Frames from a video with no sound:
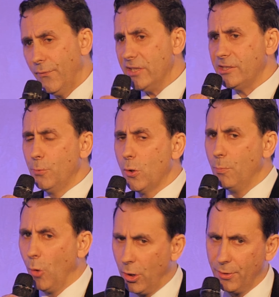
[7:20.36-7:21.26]
Facebook
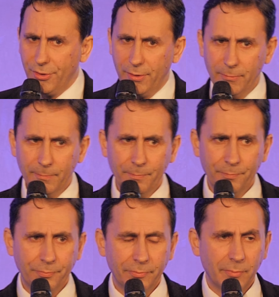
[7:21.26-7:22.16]
board
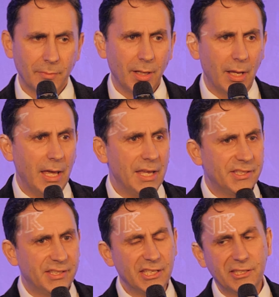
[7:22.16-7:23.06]

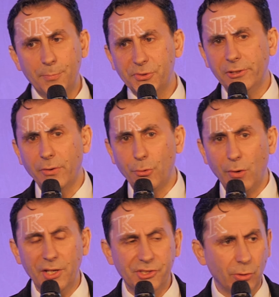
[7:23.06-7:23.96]
has 60% of the
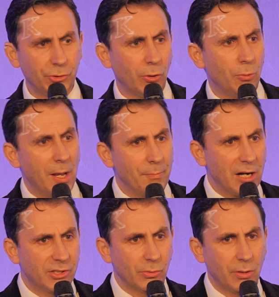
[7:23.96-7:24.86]
rights controlled by
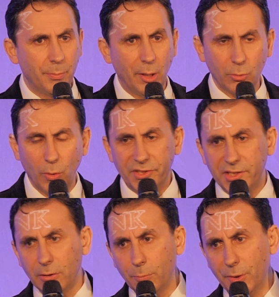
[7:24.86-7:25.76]
Mark Zuckerberg, one
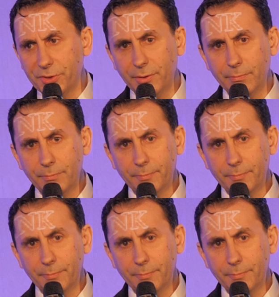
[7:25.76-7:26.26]
single person.